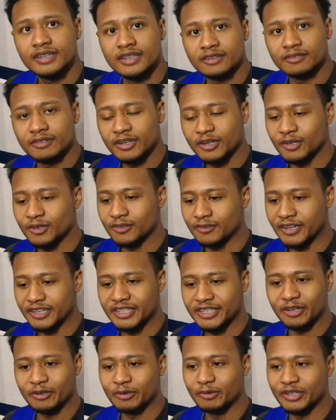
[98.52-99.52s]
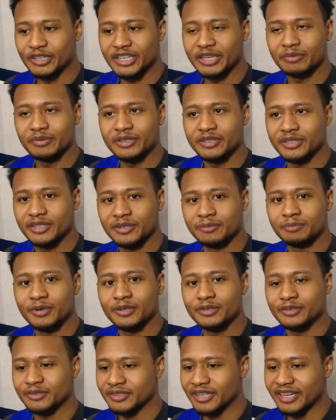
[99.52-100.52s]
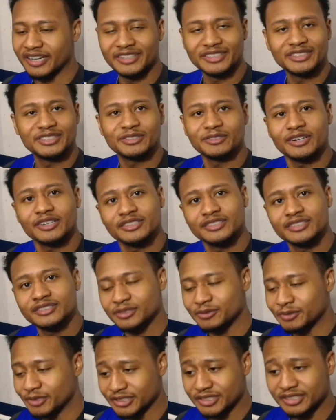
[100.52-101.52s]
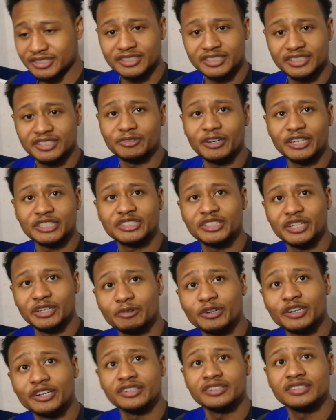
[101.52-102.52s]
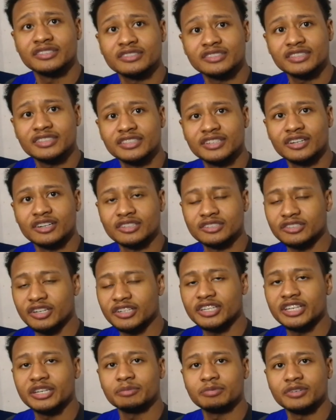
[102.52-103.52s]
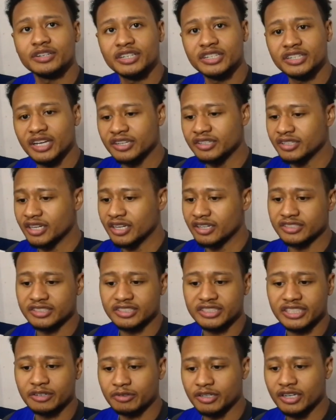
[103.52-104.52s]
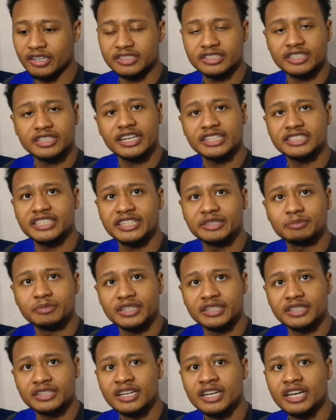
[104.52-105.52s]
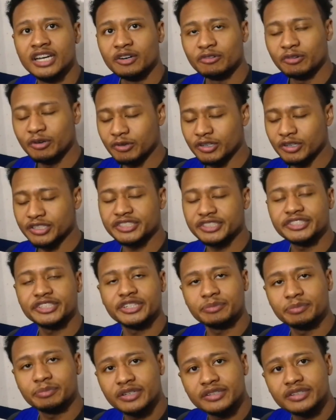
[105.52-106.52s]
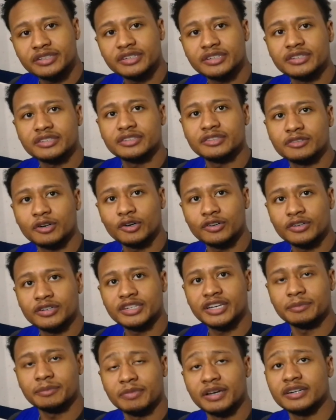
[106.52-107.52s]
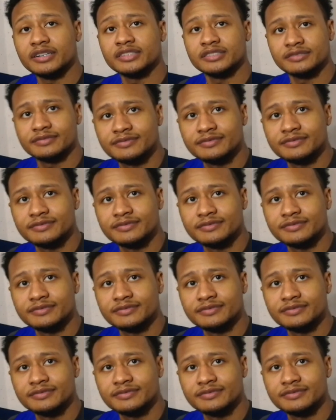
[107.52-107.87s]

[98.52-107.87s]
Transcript: Well, right now we want to keep the boat headed towards the direction they were. You know, try to keep winning. I understand we lost our last game, but we want to continue to build and grow and get better